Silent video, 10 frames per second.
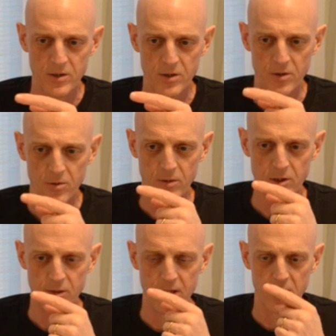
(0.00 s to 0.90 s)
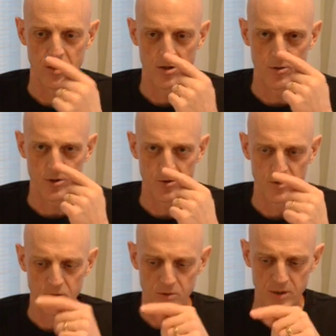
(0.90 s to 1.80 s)
So as you get closer,
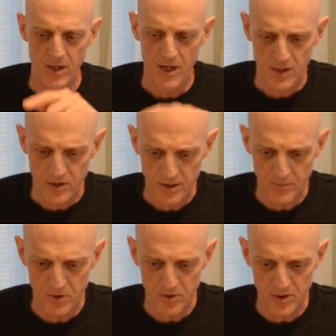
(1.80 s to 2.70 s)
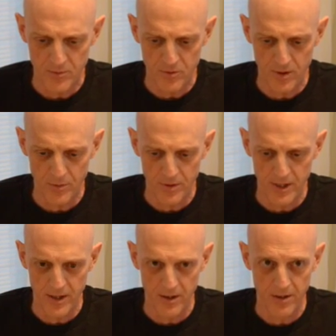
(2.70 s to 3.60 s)
so there's some, some tremor
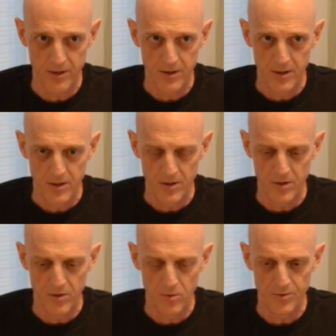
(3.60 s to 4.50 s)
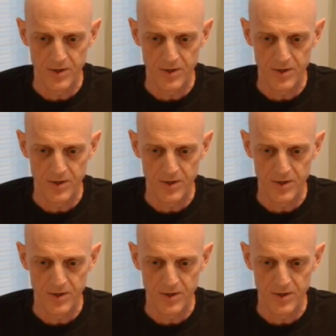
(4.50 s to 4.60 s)
there the whole